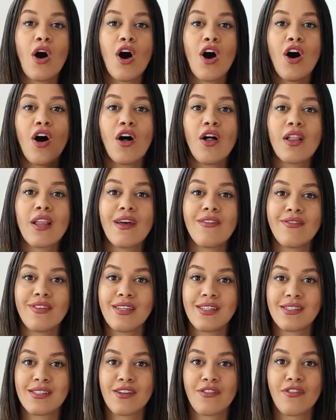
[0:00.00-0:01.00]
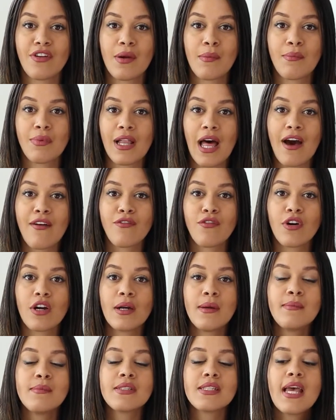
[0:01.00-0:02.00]
all of these different
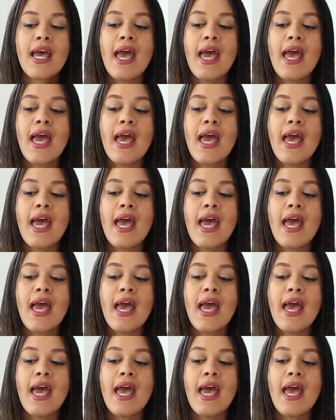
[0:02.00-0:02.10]
platforms.